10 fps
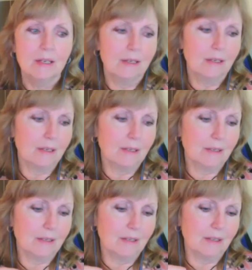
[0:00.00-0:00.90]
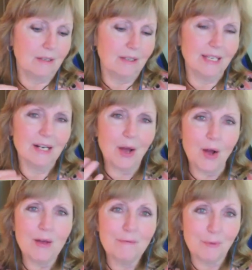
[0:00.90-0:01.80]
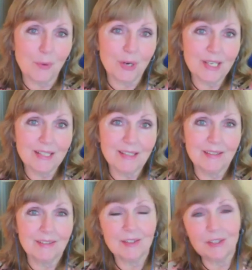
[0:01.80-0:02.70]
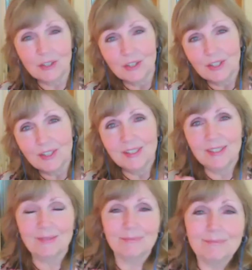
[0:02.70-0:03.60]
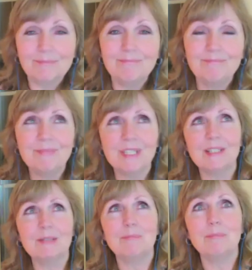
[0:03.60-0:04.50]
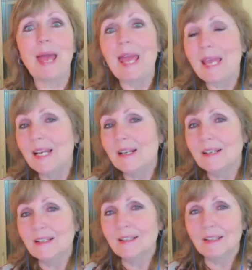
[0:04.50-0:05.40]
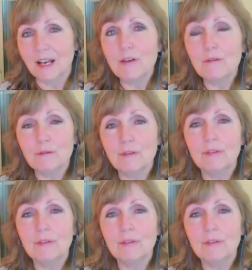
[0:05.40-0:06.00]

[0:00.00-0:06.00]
Uh, you cannot avoid certain uh, pain in life.